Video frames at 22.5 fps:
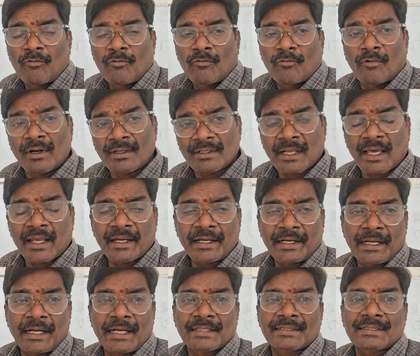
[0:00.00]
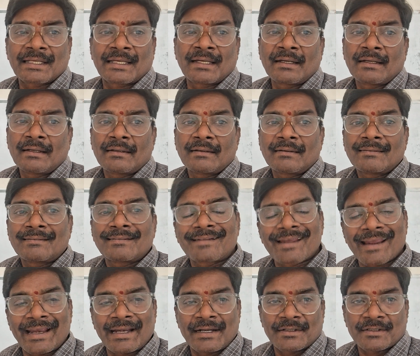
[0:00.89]
What are its
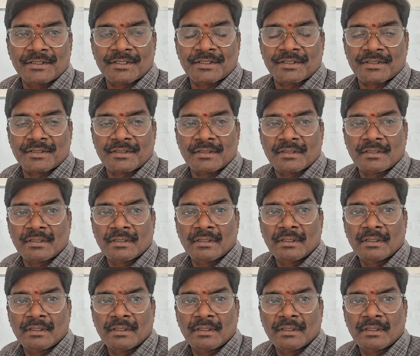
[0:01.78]
trends?